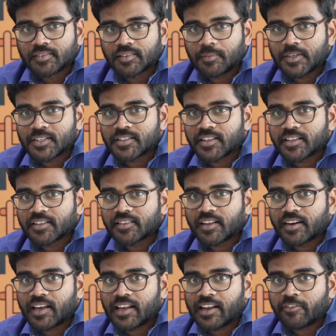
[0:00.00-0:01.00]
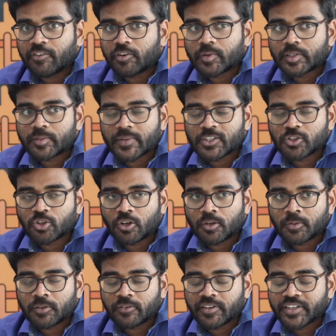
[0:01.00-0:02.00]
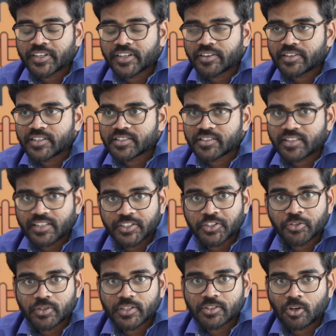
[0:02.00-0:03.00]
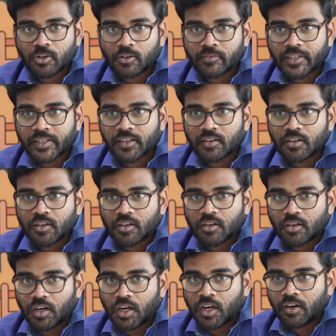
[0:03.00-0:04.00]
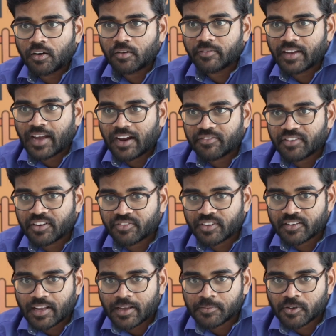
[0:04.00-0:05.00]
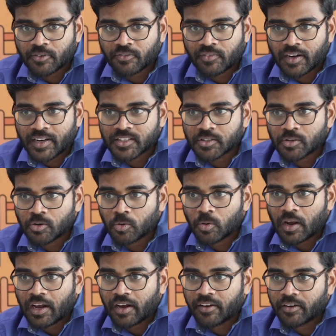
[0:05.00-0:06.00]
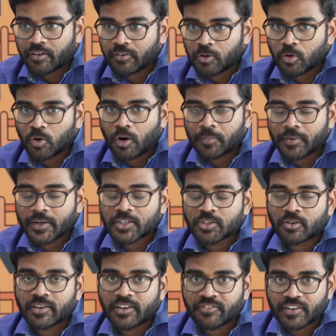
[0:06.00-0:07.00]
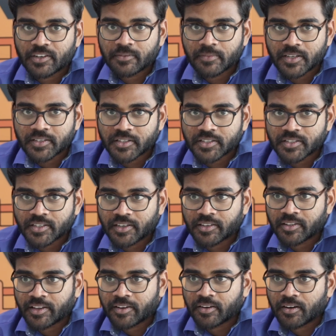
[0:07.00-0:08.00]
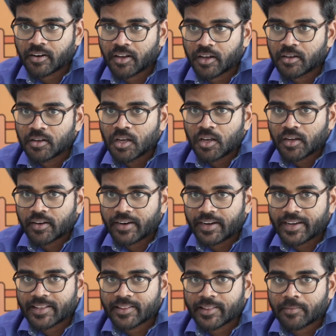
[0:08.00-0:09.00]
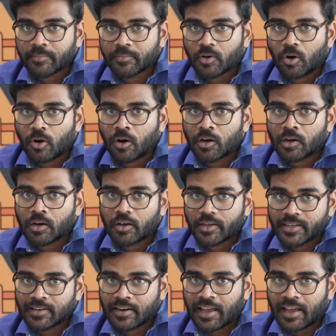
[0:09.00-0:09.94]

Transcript: The best thing that I love about my job over here is issue resolving. We have different types of clients who operate on different bases, and then getting them all in